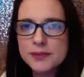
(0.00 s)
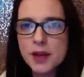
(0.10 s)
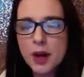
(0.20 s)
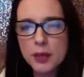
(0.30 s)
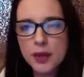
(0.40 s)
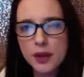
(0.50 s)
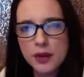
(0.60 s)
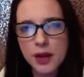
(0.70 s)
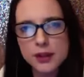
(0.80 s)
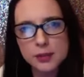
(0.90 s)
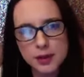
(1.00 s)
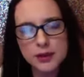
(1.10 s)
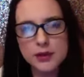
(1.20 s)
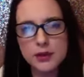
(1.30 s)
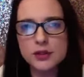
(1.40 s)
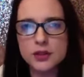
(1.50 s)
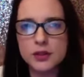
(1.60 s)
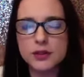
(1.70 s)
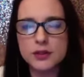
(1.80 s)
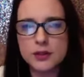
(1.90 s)
I hope that you guys believe in you
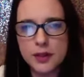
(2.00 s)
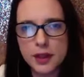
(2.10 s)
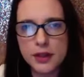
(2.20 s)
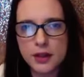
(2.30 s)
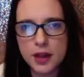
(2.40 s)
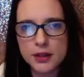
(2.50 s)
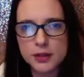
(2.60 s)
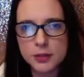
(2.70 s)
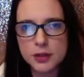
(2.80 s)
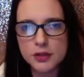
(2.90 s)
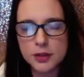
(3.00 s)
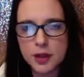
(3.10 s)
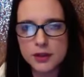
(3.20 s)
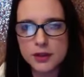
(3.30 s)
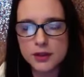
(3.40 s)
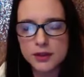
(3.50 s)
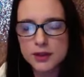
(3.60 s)
too. Thank you guys so much for watching.